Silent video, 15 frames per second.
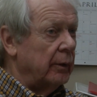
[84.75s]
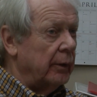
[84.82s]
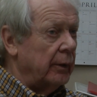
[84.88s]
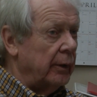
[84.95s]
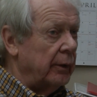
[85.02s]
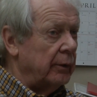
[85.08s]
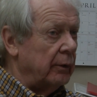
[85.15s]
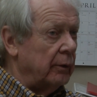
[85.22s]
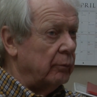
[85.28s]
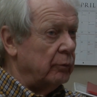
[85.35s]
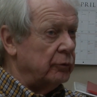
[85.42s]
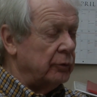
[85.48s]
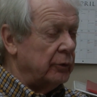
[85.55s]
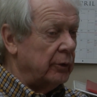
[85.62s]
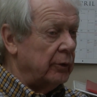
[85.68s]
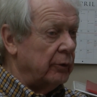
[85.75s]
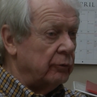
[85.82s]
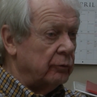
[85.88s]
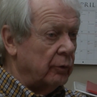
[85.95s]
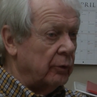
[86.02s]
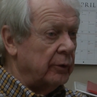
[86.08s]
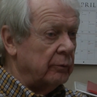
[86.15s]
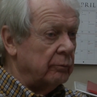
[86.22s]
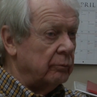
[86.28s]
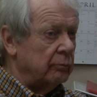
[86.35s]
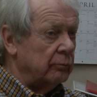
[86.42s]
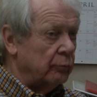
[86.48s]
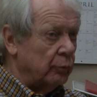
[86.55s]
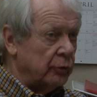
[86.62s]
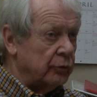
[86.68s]
and was here until he
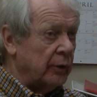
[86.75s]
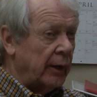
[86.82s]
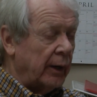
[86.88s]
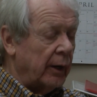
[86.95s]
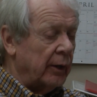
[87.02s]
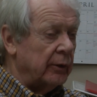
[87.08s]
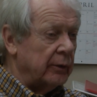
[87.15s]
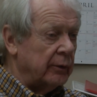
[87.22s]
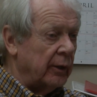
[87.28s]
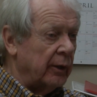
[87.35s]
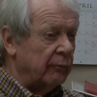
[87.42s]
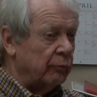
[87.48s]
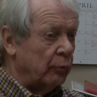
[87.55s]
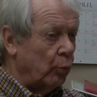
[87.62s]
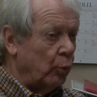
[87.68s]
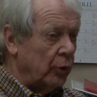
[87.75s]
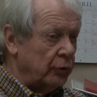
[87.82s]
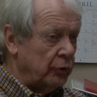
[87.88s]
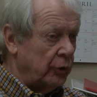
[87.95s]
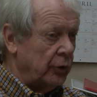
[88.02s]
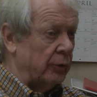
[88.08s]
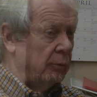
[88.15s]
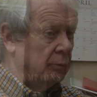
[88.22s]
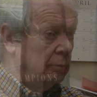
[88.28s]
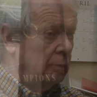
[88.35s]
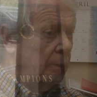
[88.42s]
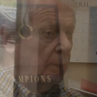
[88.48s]
retired. He left for 1 year.